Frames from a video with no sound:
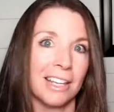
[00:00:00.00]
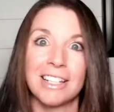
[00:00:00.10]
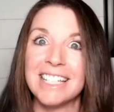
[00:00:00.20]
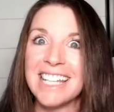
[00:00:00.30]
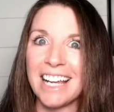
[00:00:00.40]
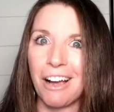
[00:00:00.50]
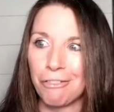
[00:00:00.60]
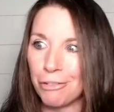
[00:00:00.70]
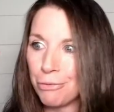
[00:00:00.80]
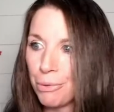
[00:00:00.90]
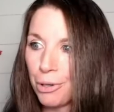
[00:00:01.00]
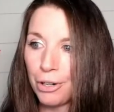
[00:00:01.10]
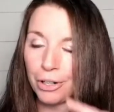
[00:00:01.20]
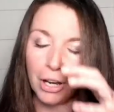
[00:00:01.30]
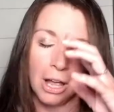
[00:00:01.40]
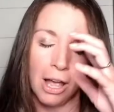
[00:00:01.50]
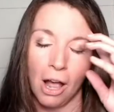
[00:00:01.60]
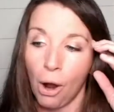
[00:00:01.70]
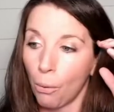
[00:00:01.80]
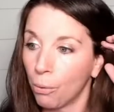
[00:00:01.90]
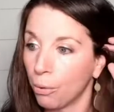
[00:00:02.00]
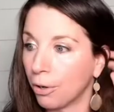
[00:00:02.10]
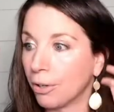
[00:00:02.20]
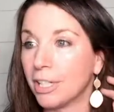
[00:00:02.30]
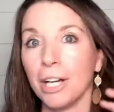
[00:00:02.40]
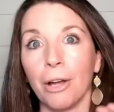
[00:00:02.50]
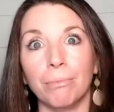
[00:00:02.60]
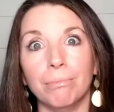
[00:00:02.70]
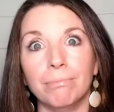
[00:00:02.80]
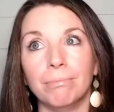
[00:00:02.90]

couldn't take off of work, or, you know,